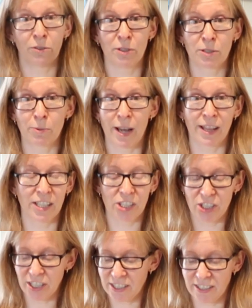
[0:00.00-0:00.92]
do as well.
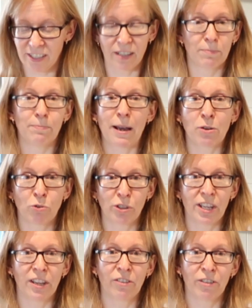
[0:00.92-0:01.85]
It's just bung
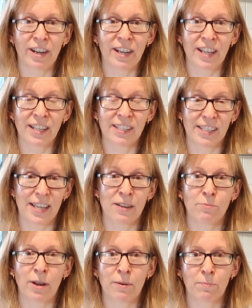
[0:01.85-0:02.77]
all the ingredients
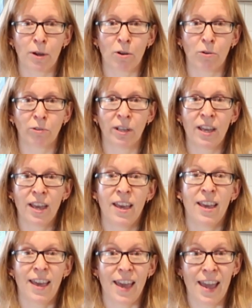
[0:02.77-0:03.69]
in one bowl
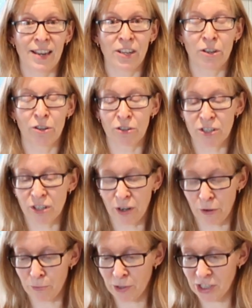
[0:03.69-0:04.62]
and you're good to
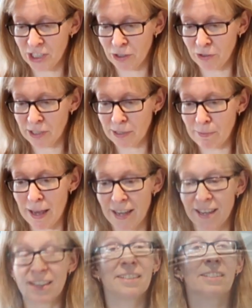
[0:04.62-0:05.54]
go, which suits
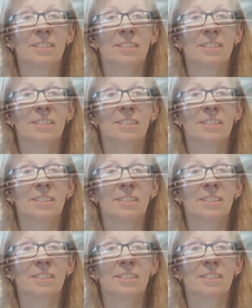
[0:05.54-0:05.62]
me.